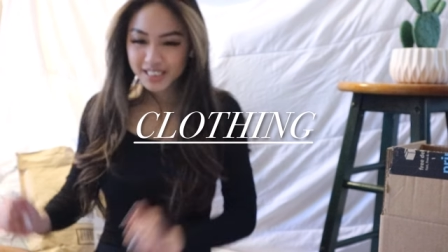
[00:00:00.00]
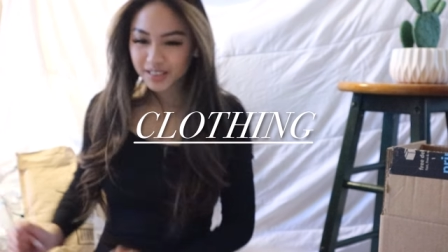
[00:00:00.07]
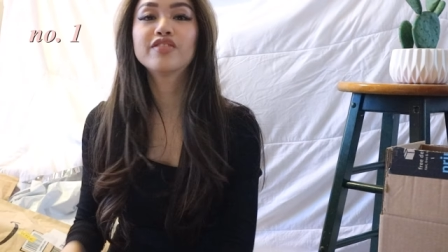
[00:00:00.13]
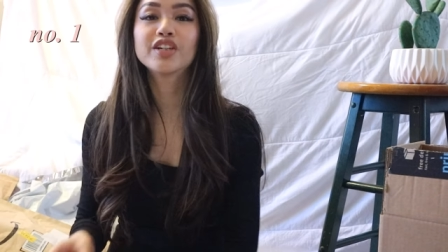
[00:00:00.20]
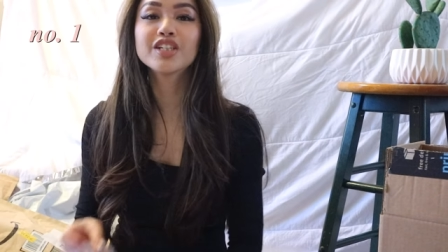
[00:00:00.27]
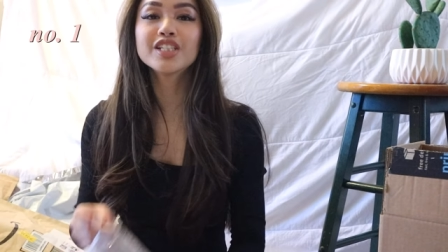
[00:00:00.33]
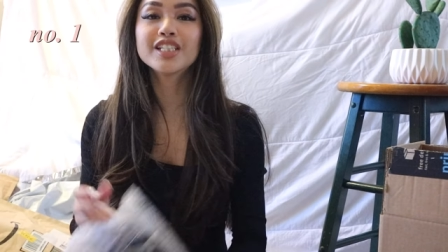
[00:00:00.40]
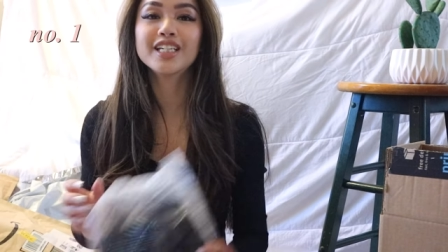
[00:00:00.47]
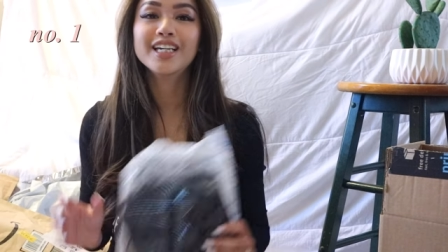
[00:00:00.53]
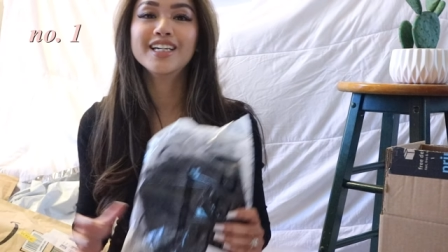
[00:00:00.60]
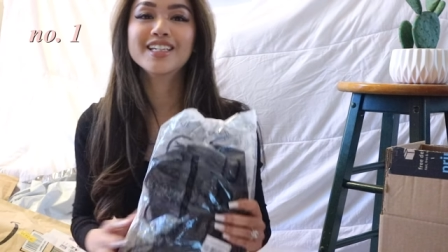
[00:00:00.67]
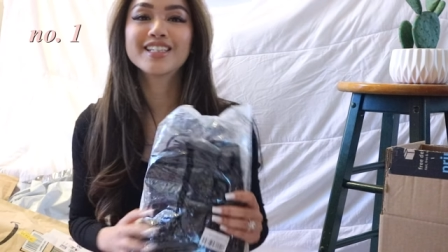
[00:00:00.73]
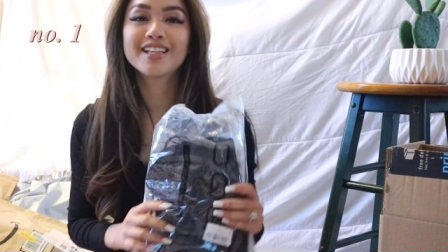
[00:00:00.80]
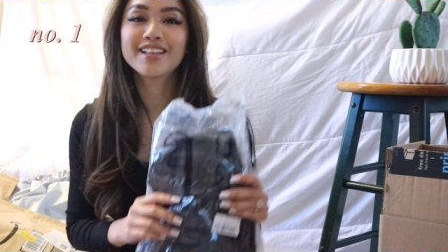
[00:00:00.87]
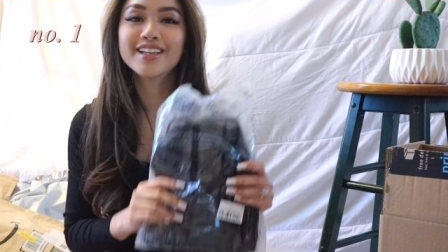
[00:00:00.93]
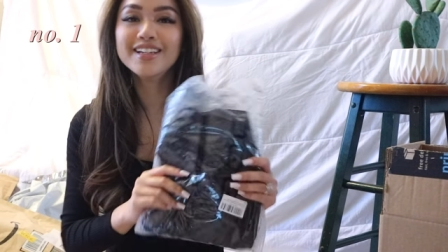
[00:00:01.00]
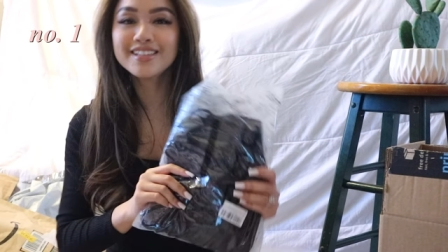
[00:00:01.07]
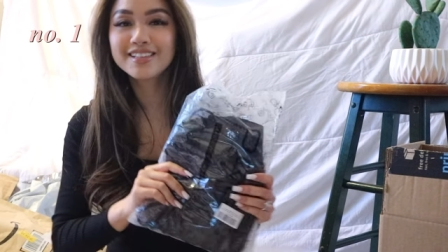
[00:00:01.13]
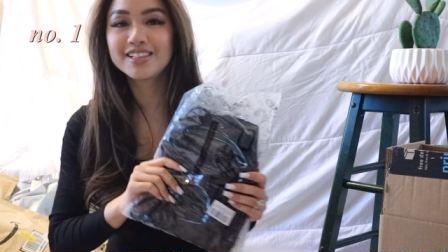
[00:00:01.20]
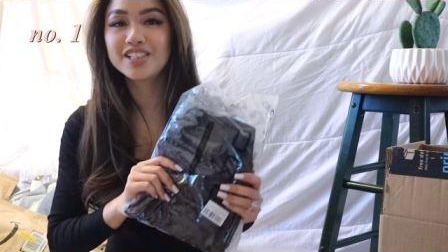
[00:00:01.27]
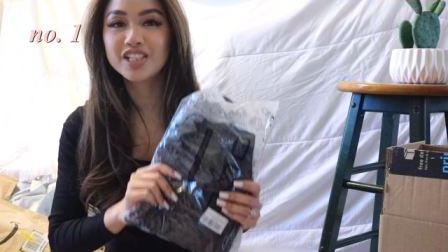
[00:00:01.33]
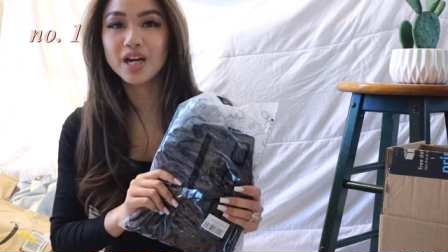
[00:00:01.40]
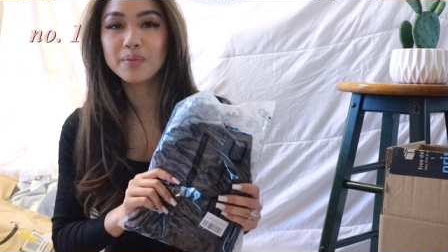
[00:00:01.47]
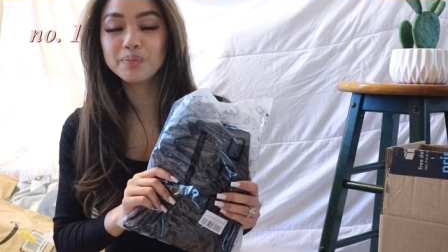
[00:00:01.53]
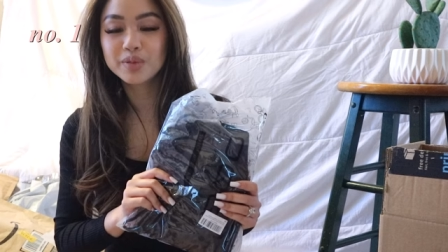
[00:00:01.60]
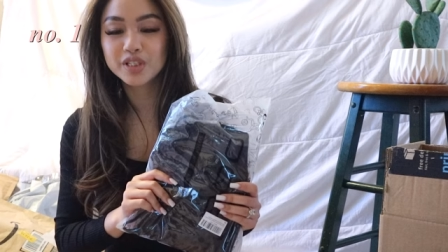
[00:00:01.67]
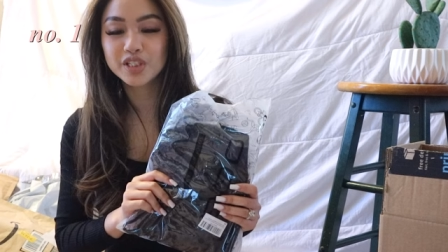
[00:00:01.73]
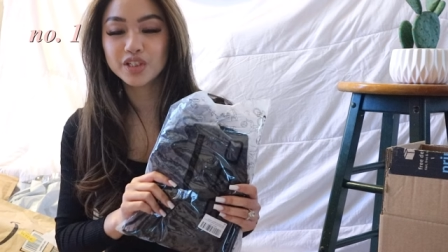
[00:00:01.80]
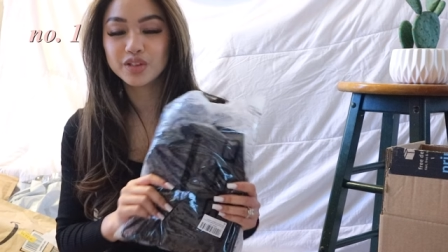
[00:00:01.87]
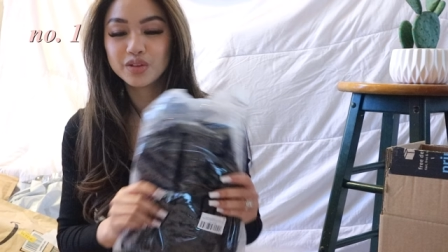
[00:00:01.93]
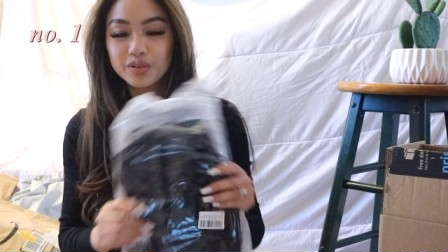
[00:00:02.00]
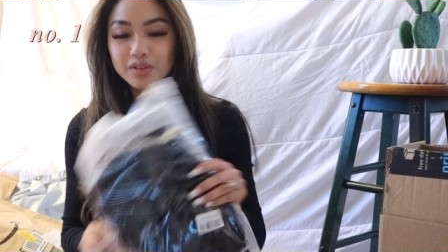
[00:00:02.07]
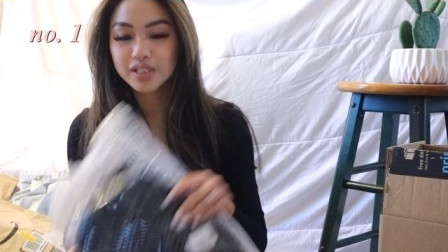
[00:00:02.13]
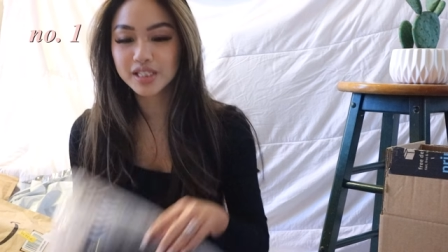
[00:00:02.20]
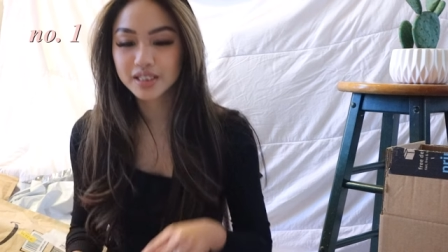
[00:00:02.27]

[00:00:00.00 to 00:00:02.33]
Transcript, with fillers: First is this jumpsuit.